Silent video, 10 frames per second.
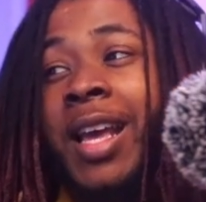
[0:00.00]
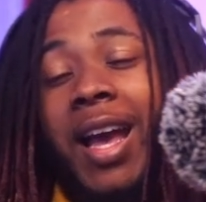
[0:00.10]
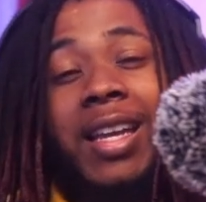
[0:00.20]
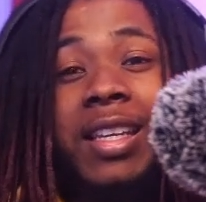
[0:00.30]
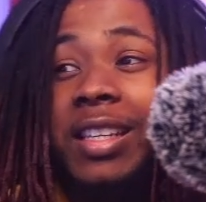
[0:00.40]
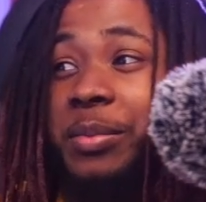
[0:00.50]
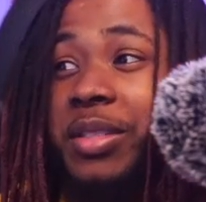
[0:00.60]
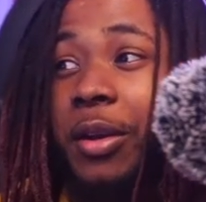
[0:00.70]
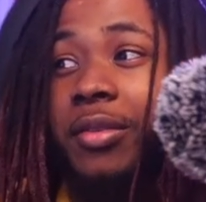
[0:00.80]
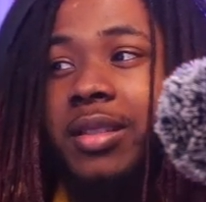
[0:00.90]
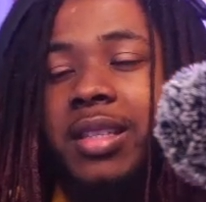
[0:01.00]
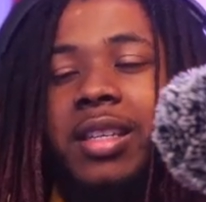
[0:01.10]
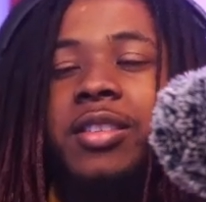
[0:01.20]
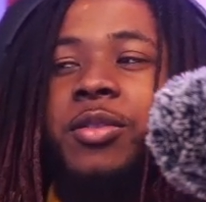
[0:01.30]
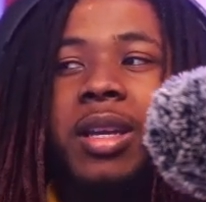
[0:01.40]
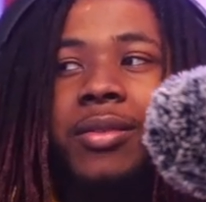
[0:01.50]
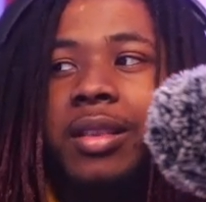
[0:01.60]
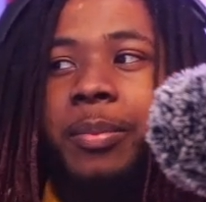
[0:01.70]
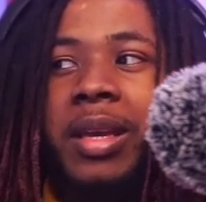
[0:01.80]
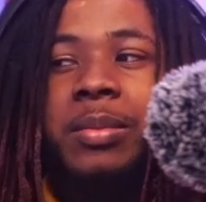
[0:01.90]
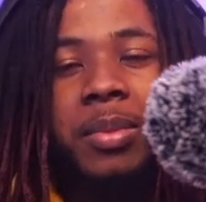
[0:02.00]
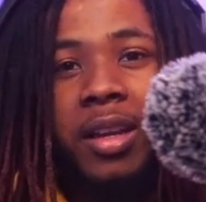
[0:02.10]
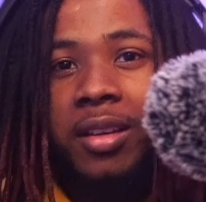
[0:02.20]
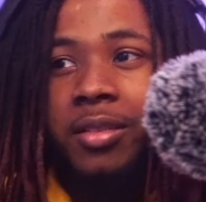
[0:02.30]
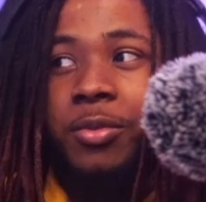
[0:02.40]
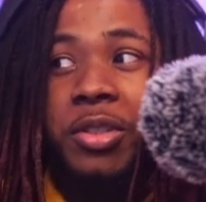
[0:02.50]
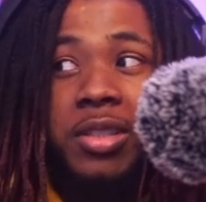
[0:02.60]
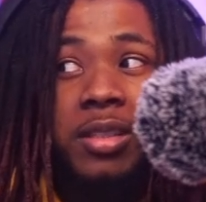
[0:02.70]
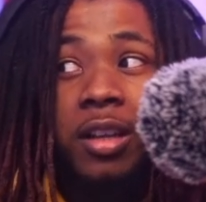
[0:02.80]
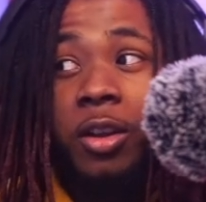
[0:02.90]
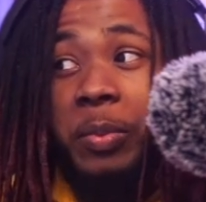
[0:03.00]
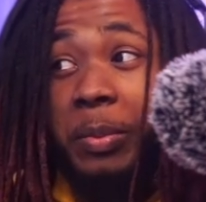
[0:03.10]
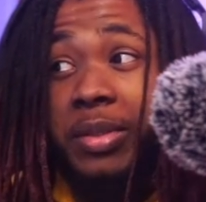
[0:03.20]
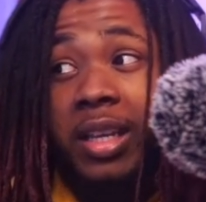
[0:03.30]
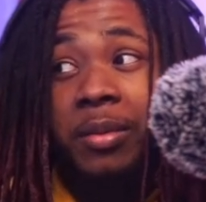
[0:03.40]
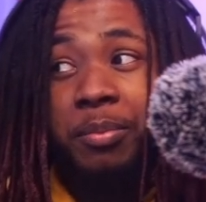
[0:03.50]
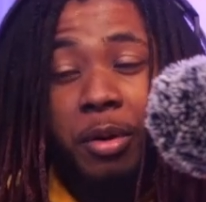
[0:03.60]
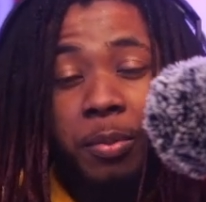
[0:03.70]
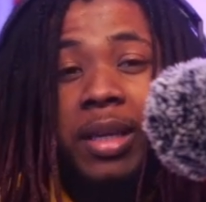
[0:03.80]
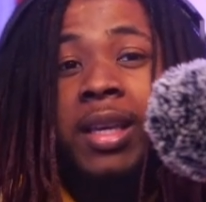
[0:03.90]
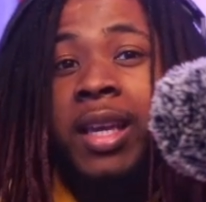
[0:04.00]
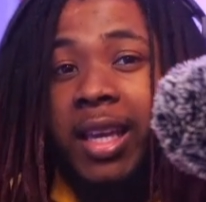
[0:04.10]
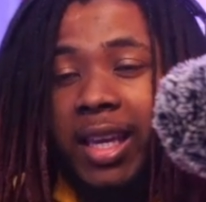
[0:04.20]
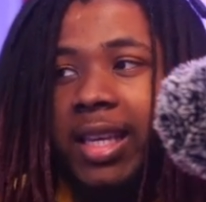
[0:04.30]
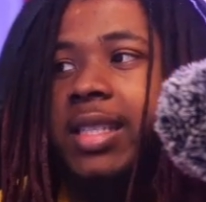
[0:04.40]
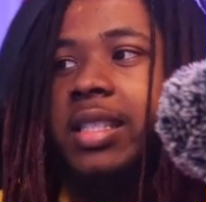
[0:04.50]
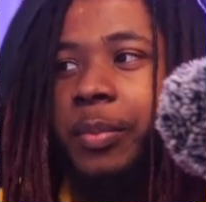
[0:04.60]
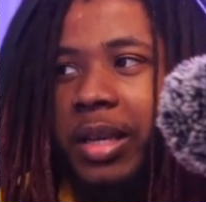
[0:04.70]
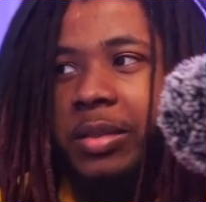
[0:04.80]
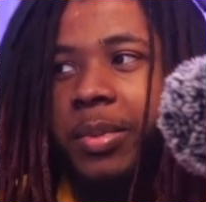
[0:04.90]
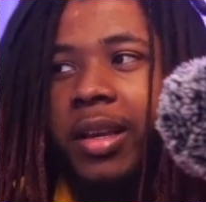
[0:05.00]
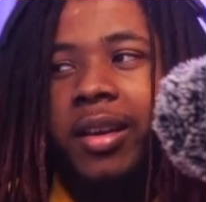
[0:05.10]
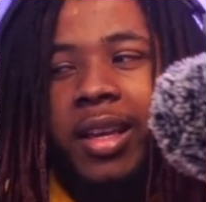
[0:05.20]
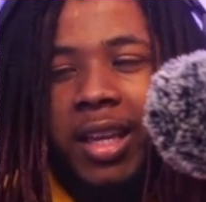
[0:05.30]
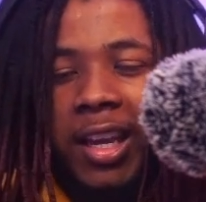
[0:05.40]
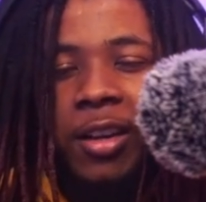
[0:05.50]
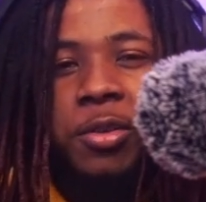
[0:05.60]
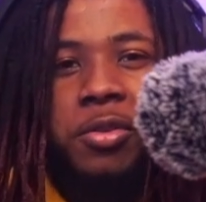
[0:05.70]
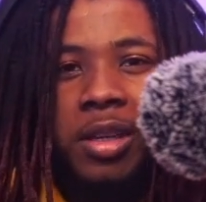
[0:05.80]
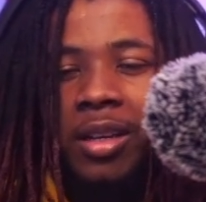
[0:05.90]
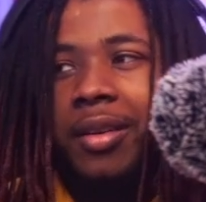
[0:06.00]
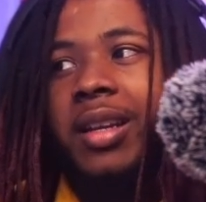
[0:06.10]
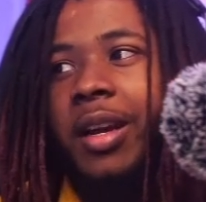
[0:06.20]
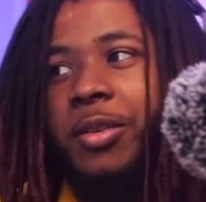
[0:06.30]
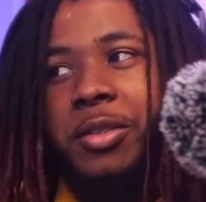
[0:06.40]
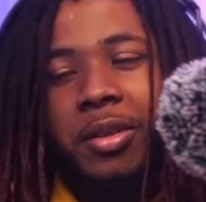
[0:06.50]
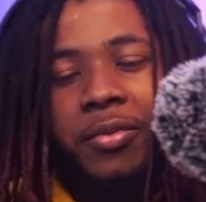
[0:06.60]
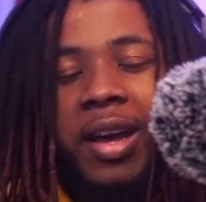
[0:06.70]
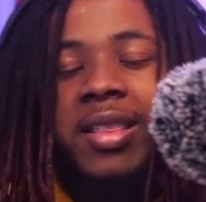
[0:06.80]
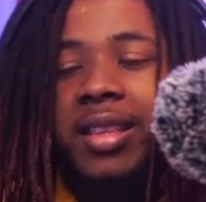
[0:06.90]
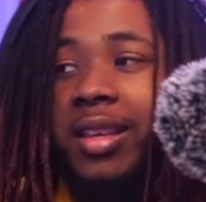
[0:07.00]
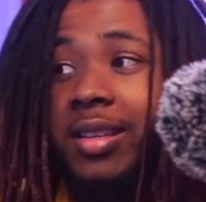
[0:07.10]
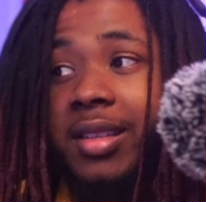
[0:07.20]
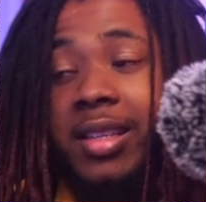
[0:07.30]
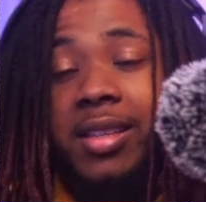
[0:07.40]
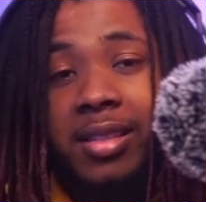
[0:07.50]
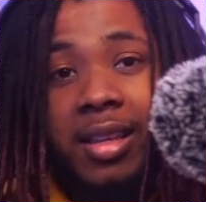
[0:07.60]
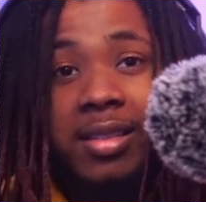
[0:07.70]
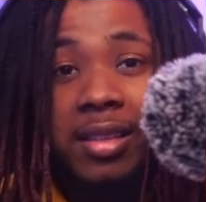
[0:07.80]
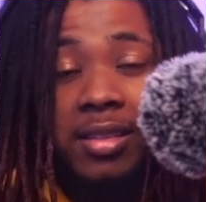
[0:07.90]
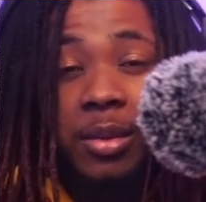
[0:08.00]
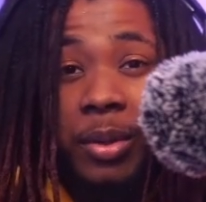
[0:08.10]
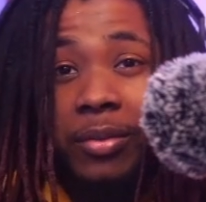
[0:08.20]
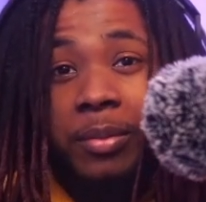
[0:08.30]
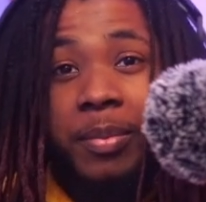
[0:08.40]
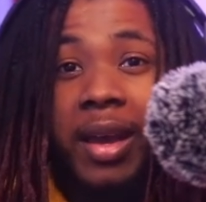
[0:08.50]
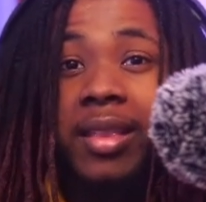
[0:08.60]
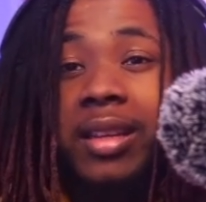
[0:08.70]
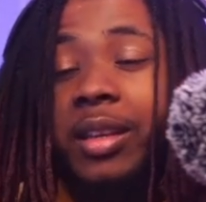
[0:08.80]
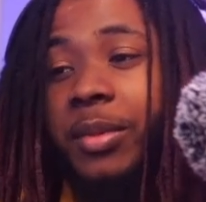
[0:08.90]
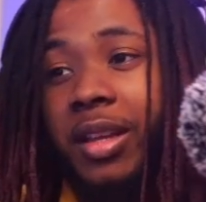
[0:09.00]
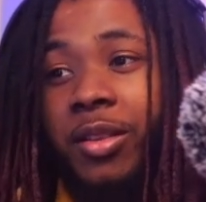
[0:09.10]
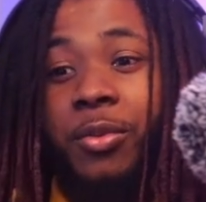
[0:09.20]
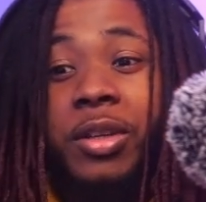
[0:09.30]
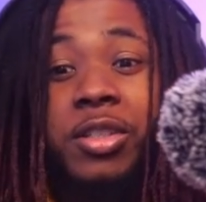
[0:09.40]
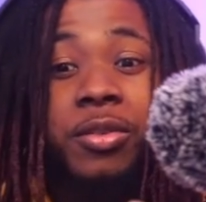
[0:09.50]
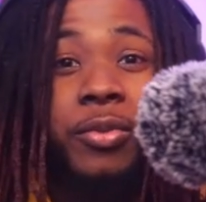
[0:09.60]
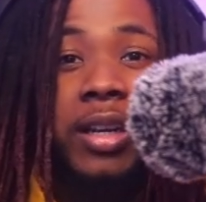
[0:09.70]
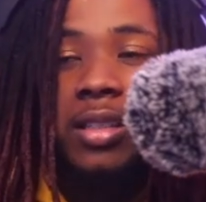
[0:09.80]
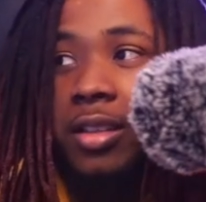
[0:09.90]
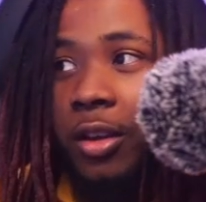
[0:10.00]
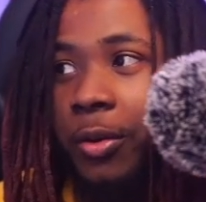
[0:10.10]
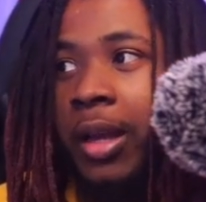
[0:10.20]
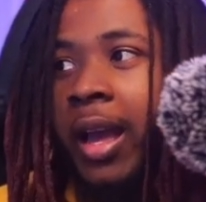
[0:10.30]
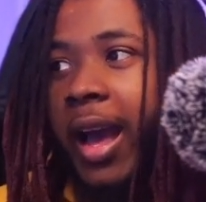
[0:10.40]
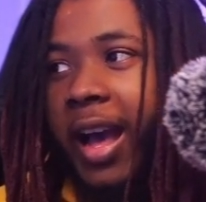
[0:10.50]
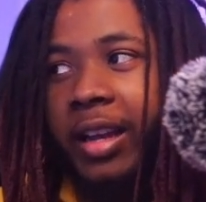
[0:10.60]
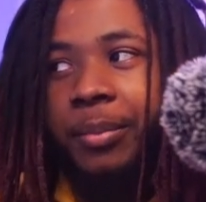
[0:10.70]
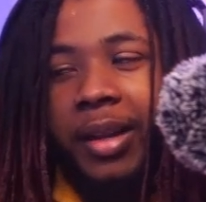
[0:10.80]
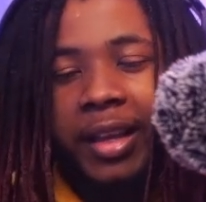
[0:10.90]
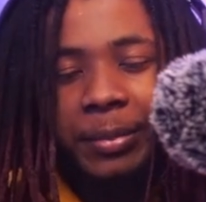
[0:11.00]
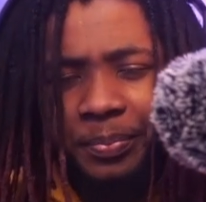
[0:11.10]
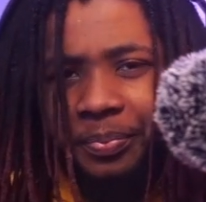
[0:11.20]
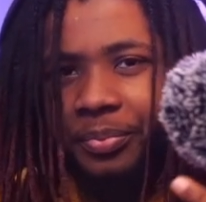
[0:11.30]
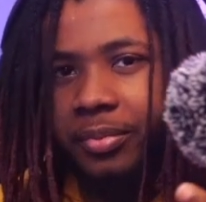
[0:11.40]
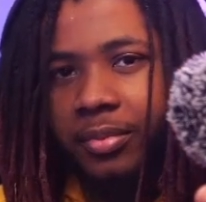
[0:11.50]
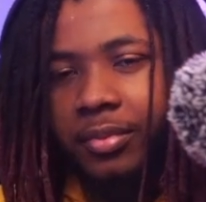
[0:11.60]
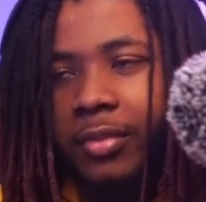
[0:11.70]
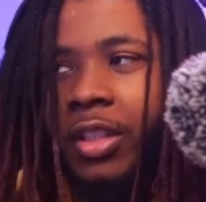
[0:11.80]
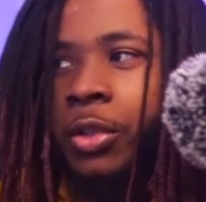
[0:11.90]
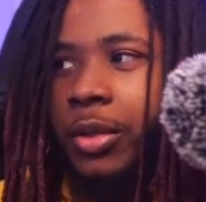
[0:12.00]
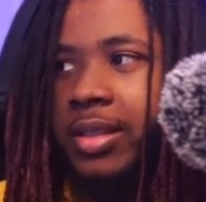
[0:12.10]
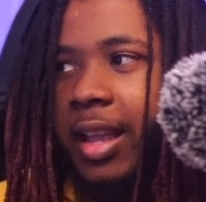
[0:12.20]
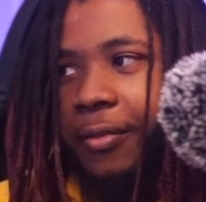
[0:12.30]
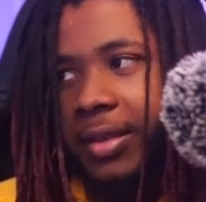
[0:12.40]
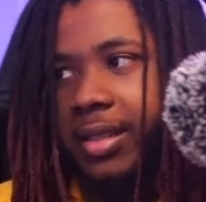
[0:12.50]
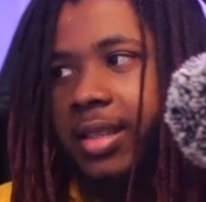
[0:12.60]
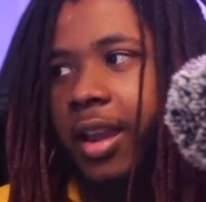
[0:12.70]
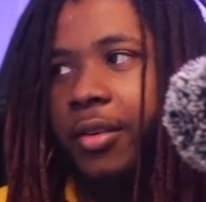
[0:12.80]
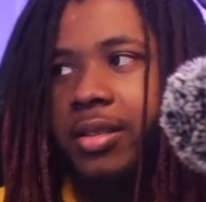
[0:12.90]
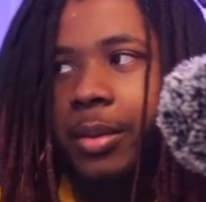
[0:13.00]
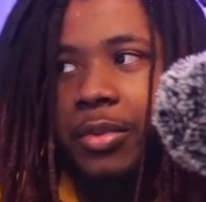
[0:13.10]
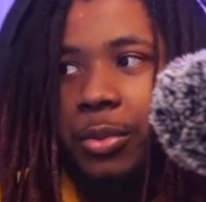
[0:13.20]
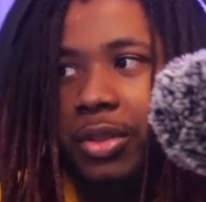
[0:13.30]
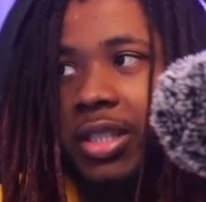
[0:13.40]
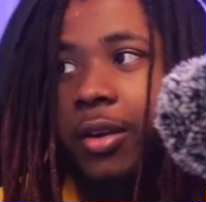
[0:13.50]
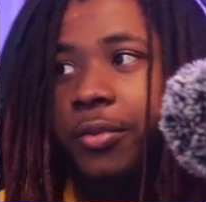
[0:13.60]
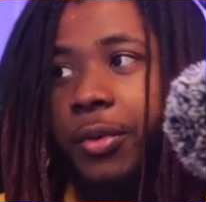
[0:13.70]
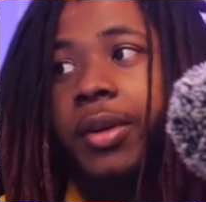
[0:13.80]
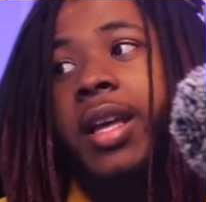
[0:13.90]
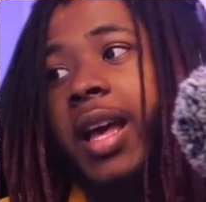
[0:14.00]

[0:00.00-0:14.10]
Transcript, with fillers: And he himself says he is not even the best player in the region. A lot of people saying Bobby is the best player in Australia right now. So the fact that he says there's someone even better than him in the region ready to go and play, you know, is definitely scary. Someone to watch out for.